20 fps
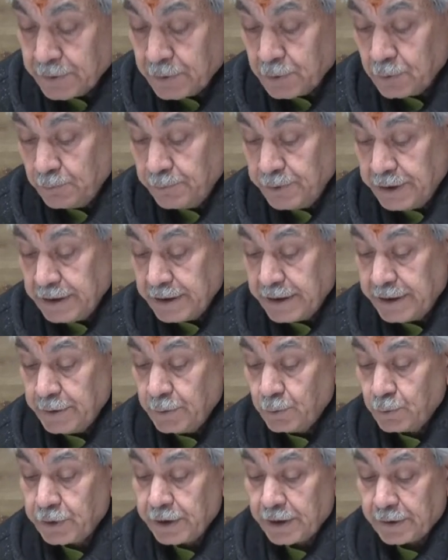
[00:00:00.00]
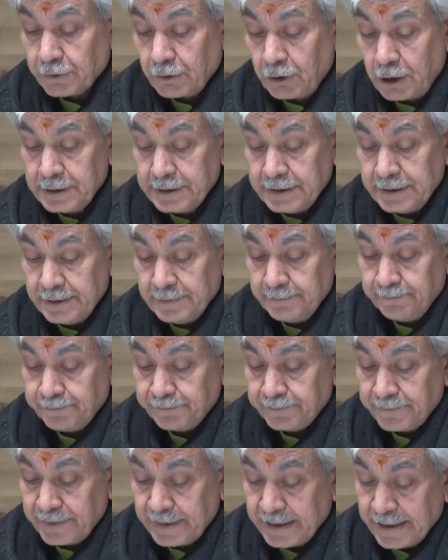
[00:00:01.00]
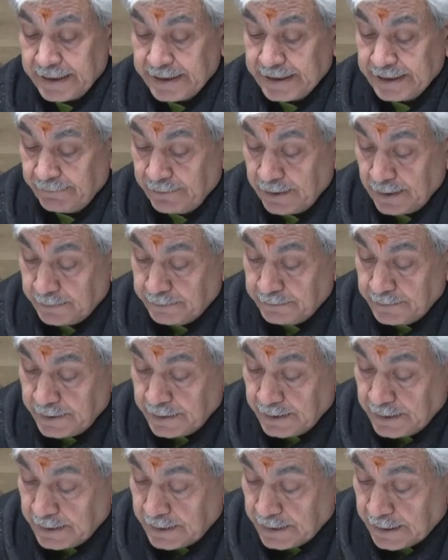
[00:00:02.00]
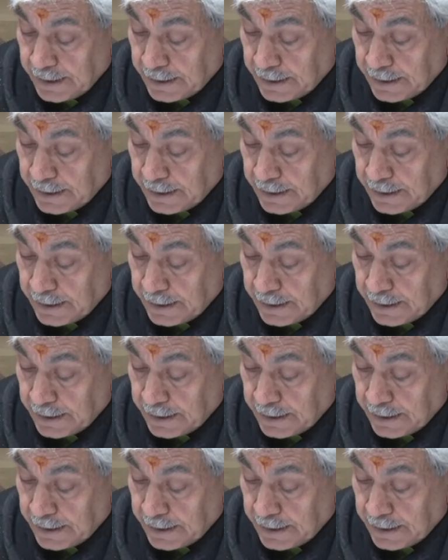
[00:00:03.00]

to me a new technology they had developed,